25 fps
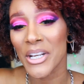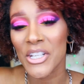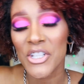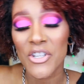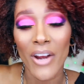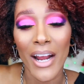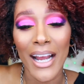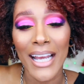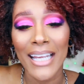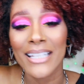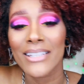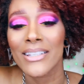We're
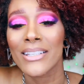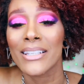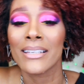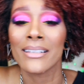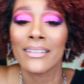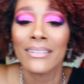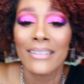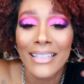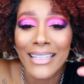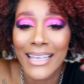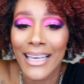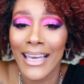trying
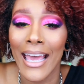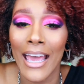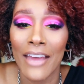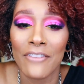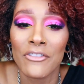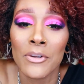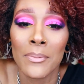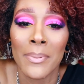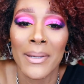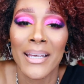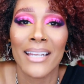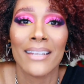to get
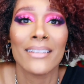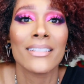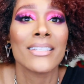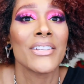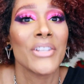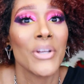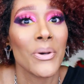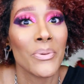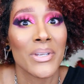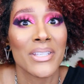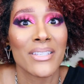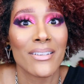everybody
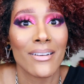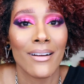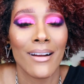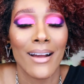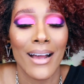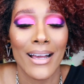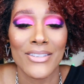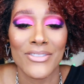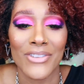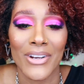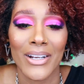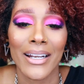to notice our
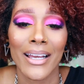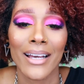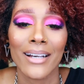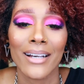eyes right